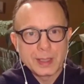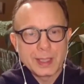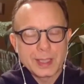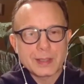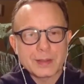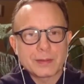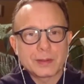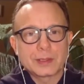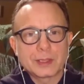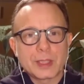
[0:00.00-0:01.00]
That's a
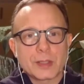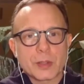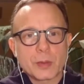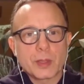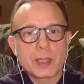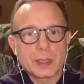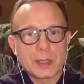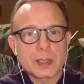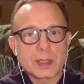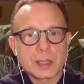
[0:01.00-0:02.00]
real generous way to
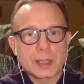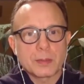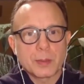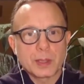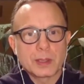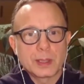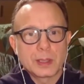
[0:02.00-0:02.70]
listen to someone.